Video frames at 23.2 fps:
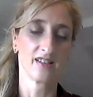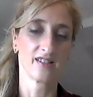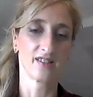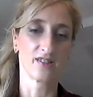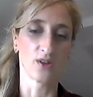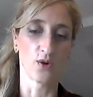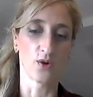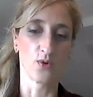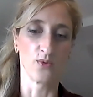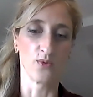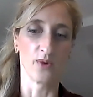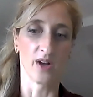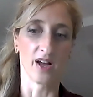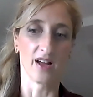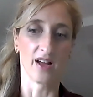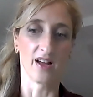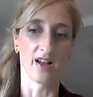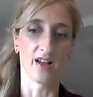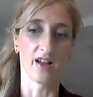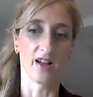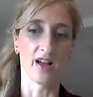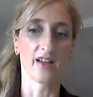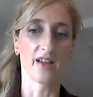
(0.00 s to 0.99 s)
So
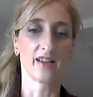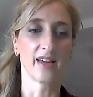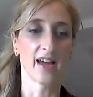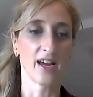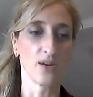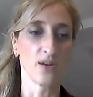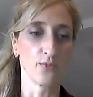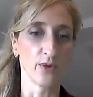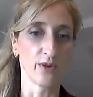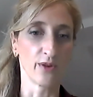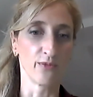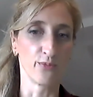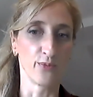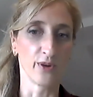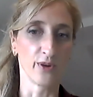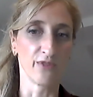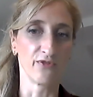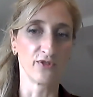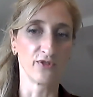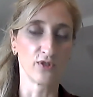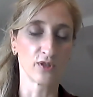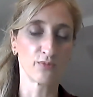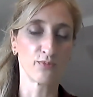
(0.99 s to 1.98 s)
again,
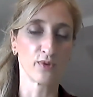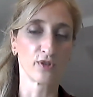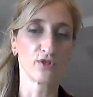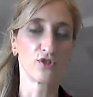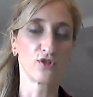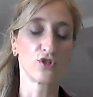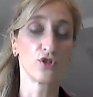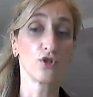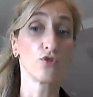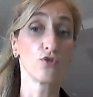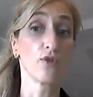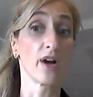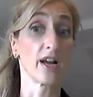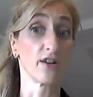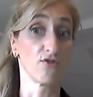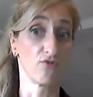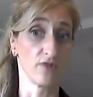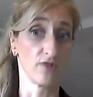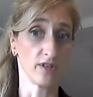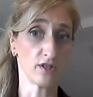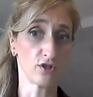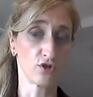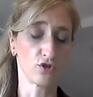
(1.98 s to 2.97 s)
we've just put
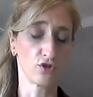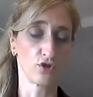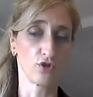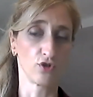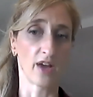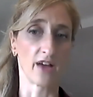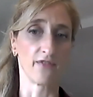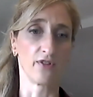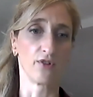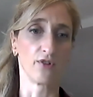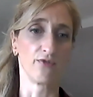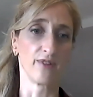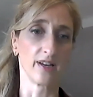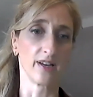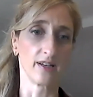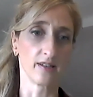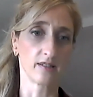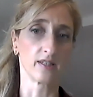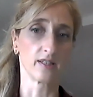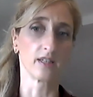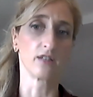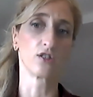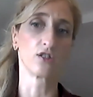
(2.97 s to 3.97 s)
200 to have a
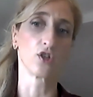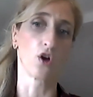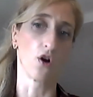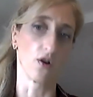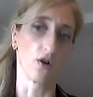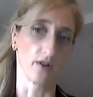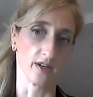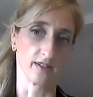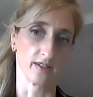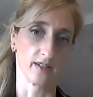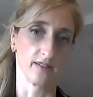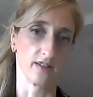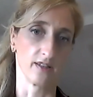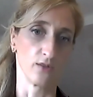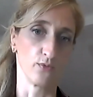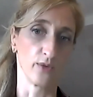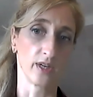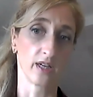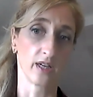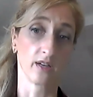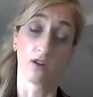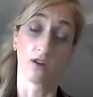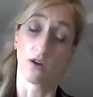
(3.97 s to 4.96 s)
realistic target, and then we
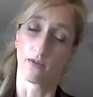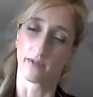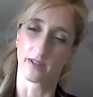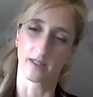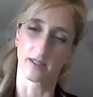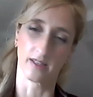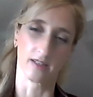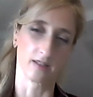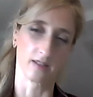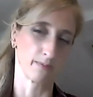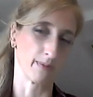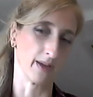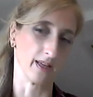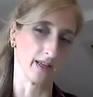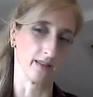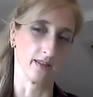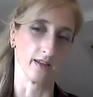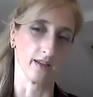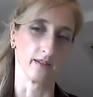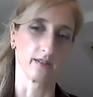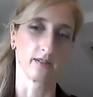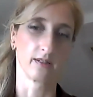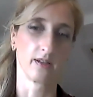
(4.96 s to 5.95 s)
can obviously expand
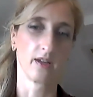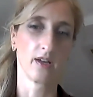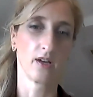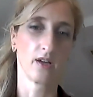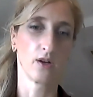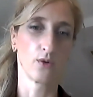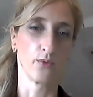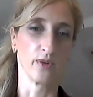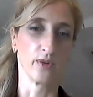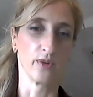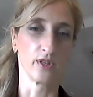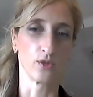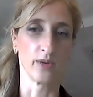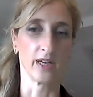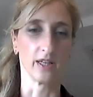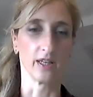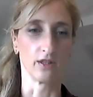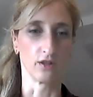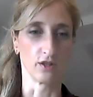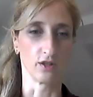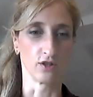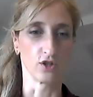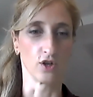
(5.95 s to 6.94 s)
that once we
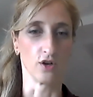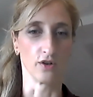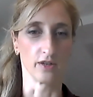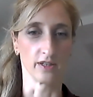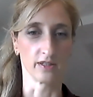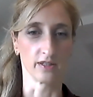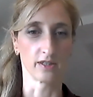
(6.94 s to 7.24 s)
hit the target.